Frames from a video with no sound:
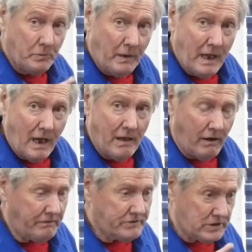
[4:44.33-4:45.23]
my eye
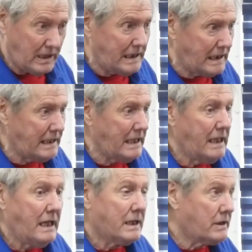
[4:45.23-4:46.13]
off slightly
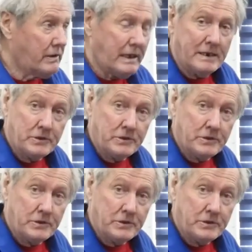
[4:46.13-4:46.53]
going in,